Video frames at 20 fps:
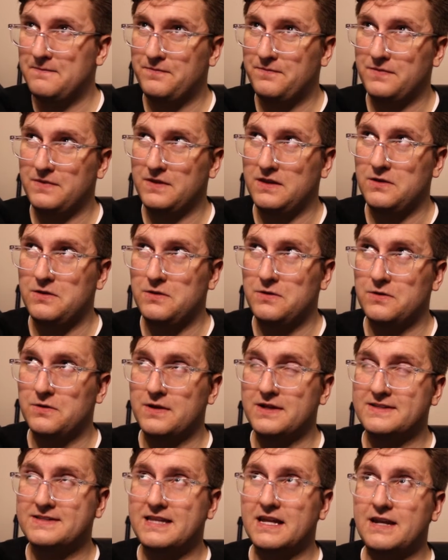you,
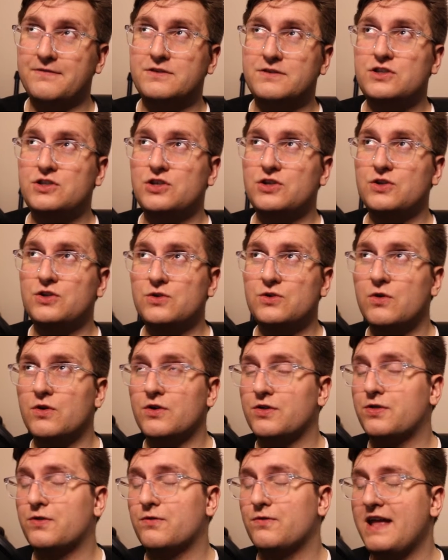instead of 2 or
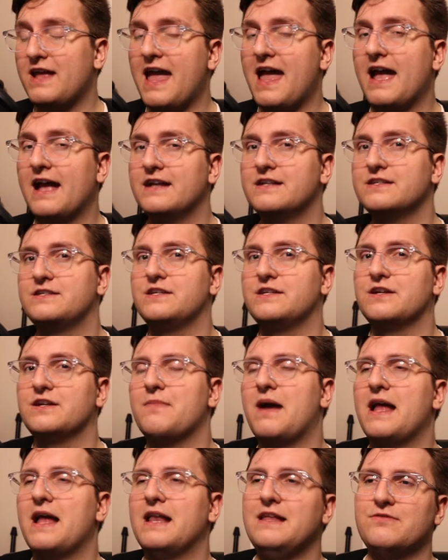3 eggs, you
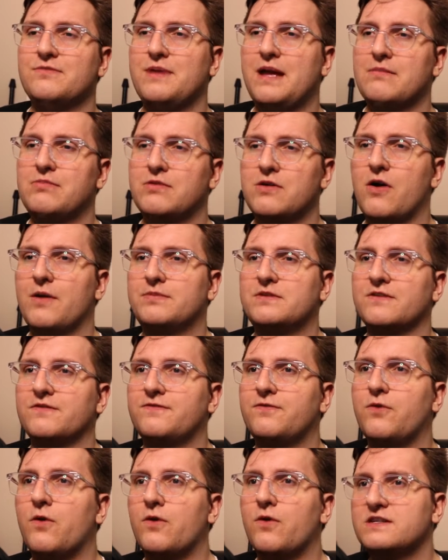might even be able to go up to
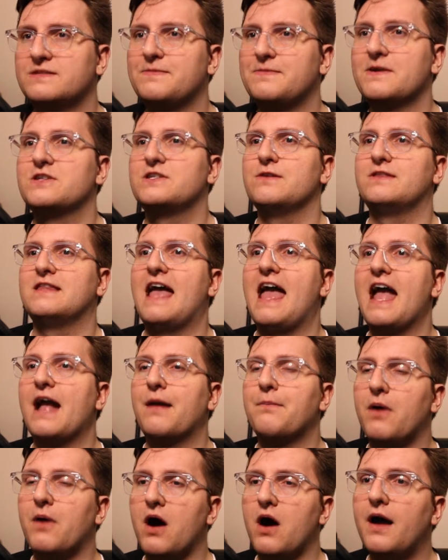4, especially with the
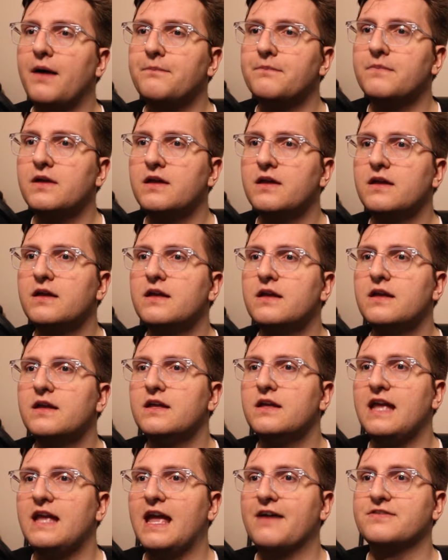Egg Bomb.
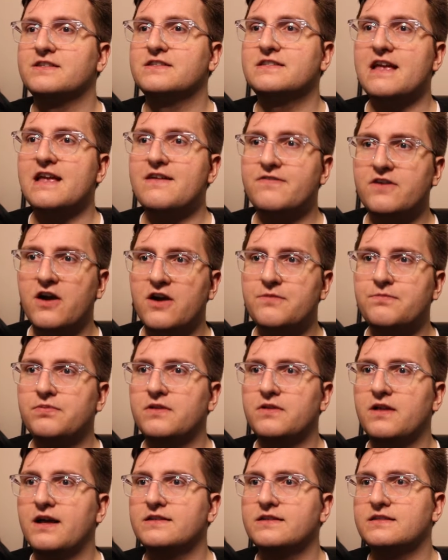You have Safeguard
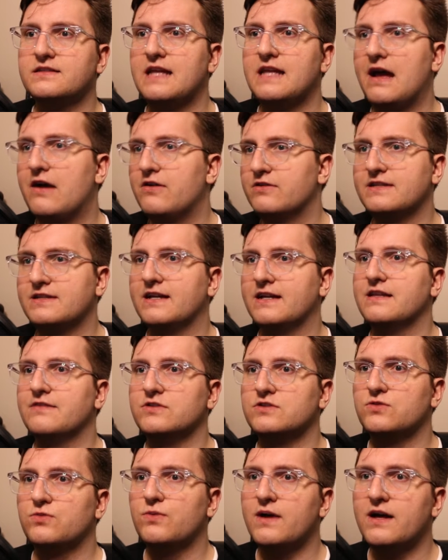Plus, now it's at level
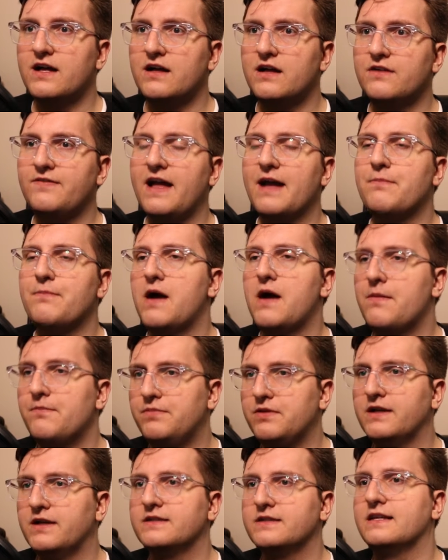12, Egg Bomb
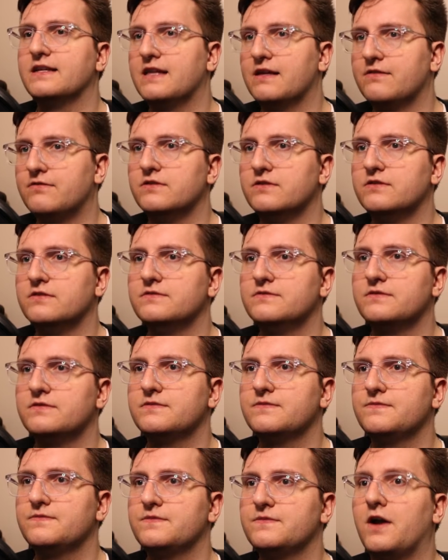Plus at level,
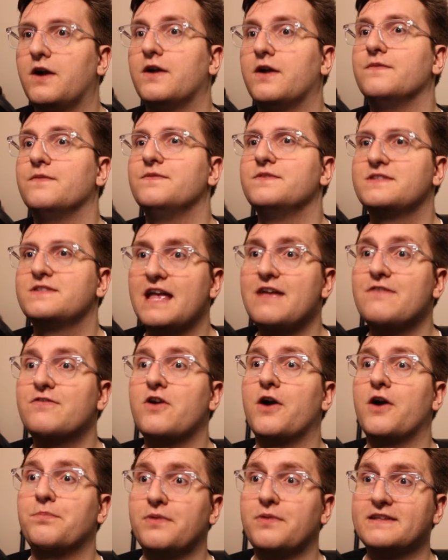or
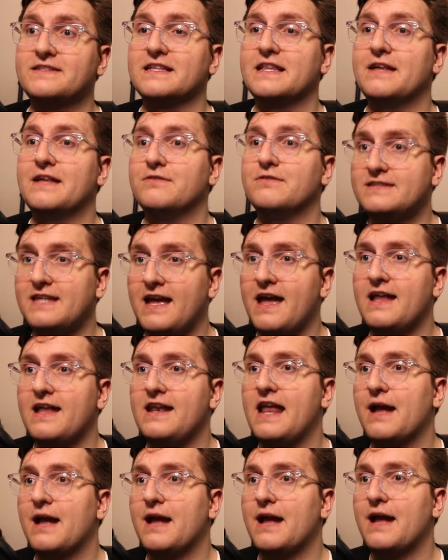Safeguard Plus at level 10,
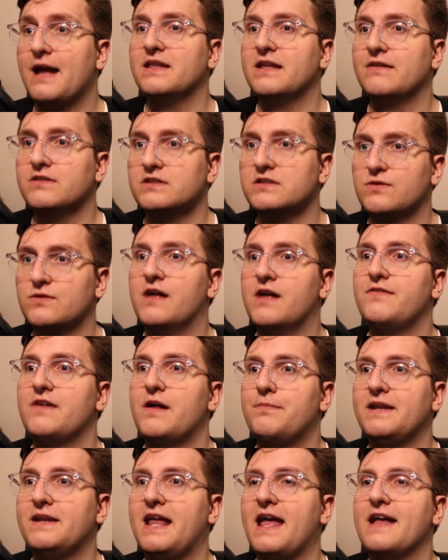Egg Bomb at level 12,
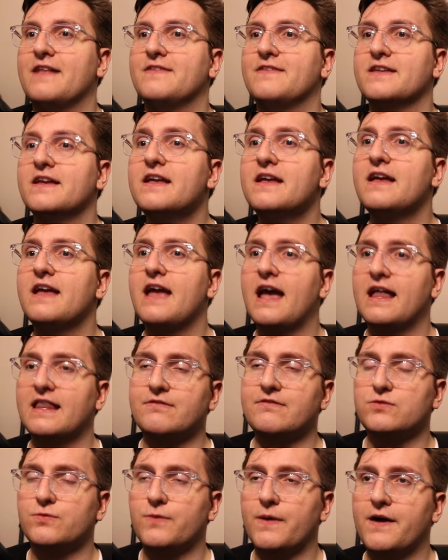Helping Hands at
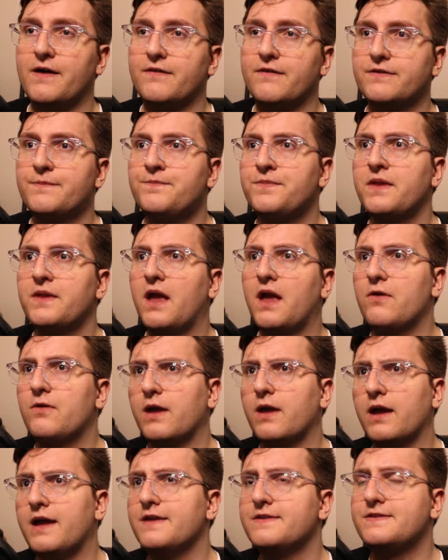level 12.
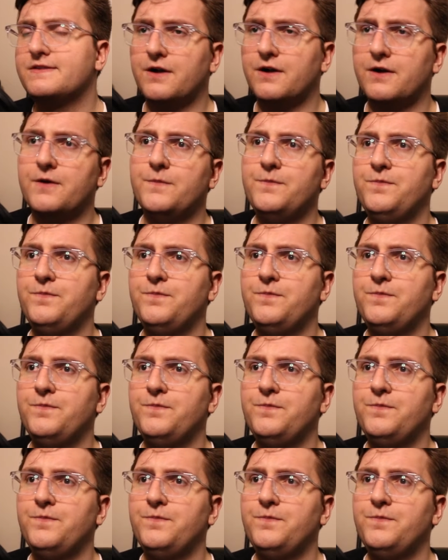Okay, so